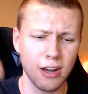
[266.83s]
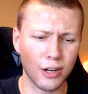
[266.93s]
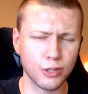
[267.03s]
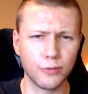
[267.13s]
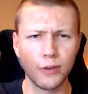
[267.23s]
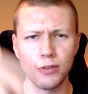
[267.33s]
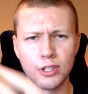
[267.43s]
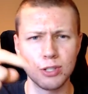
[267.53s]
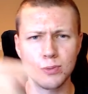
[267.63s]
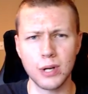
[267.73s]
Also feel free
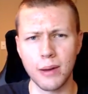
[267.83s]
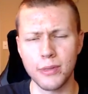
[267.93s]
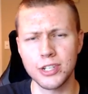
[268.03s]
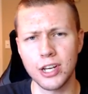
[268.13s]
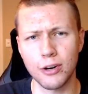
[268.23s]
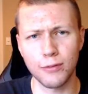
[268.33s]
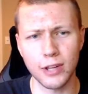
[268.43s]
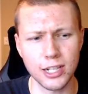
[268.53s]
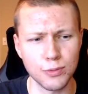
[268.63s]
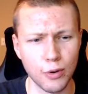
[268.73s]
to subscribe to the channel for
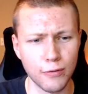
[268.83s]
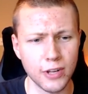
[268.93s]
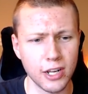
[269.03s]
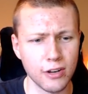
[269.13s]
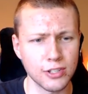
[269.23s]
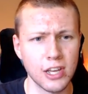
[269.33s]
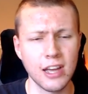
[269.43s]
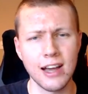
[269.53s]
lots more videos